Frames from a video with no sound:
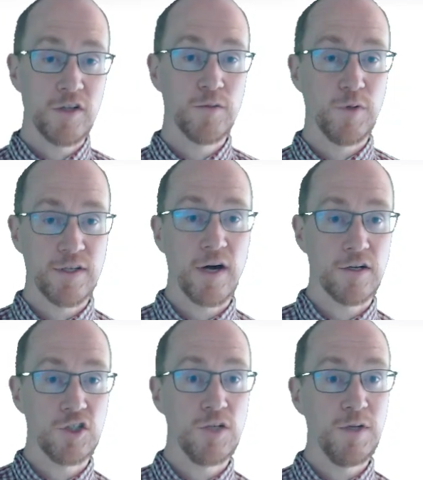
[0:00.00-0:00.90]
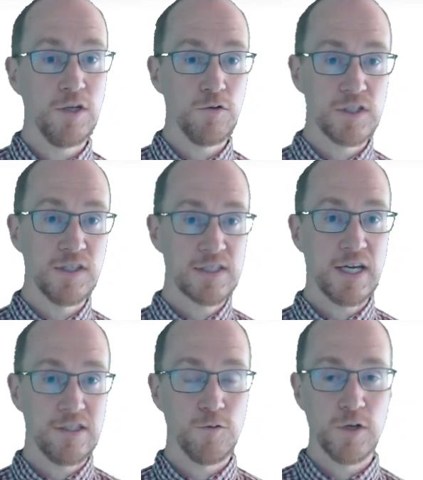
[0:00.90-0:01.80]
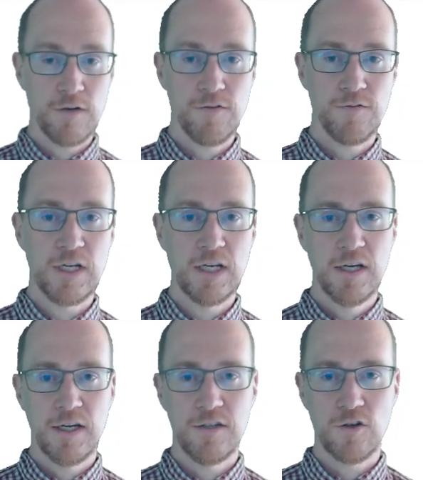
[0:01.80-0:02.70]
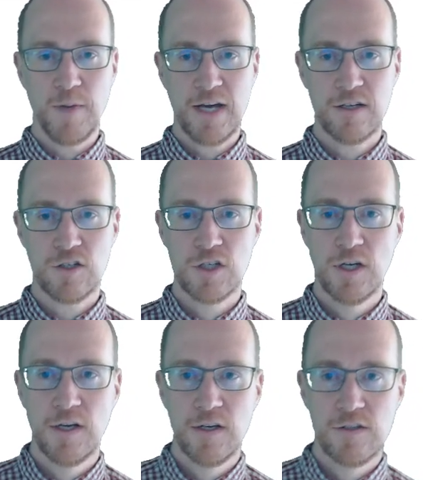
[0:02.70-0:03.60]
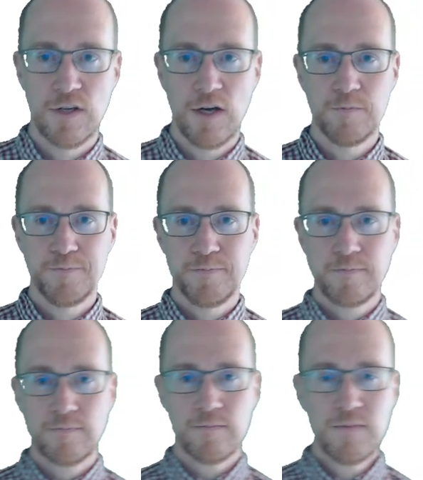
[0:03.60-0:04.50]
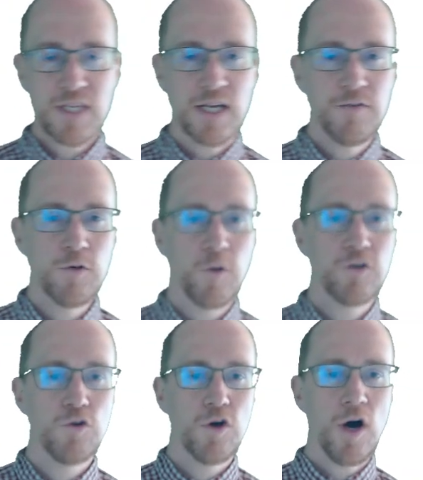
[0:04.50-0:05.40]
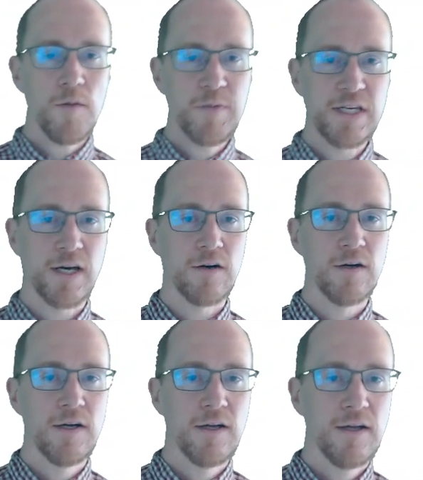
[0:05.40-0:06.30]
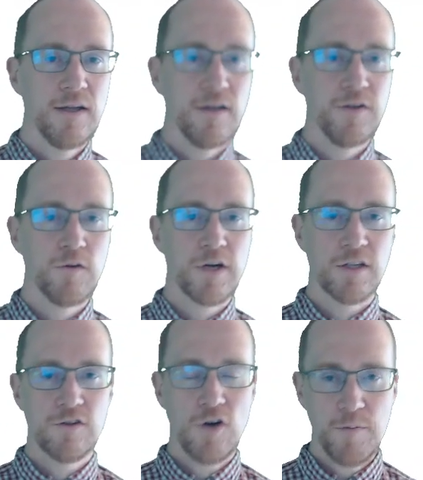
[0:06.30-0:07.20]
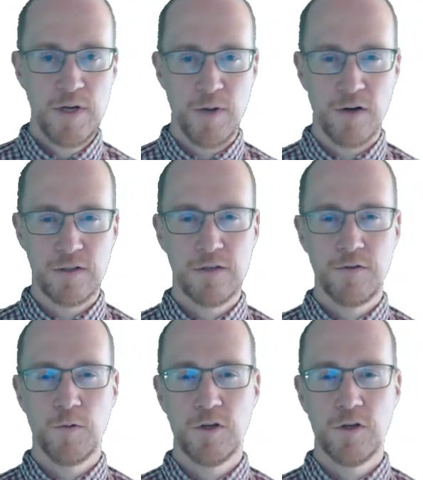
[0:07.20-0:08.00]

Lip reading: target GPUs. In this case, you would have 3 in your package. So now, if you want to copy now, if you look at copy bounds, if you wanted to